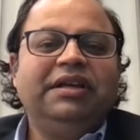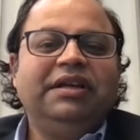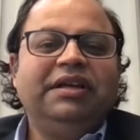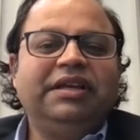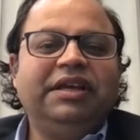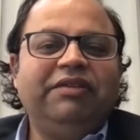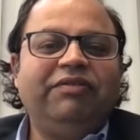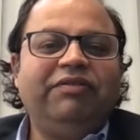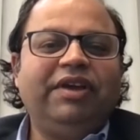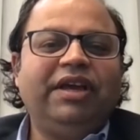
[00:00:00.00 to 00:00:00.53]

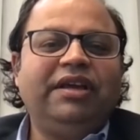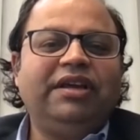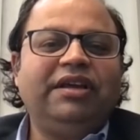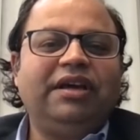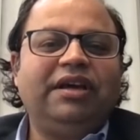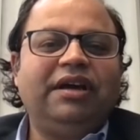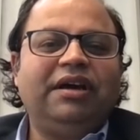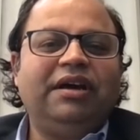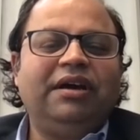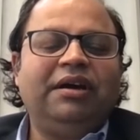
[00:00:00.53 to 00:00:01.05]
giving
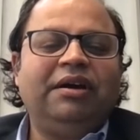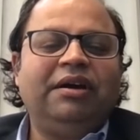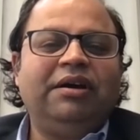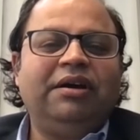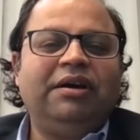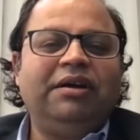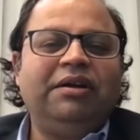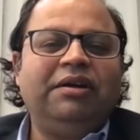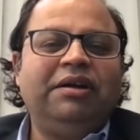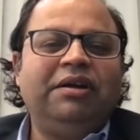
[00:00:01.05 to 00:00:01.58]
uh,
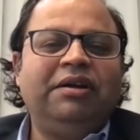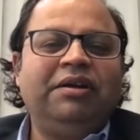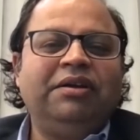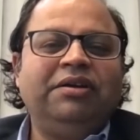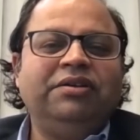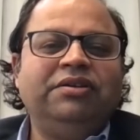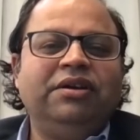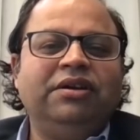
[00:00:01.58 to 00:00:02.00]
a,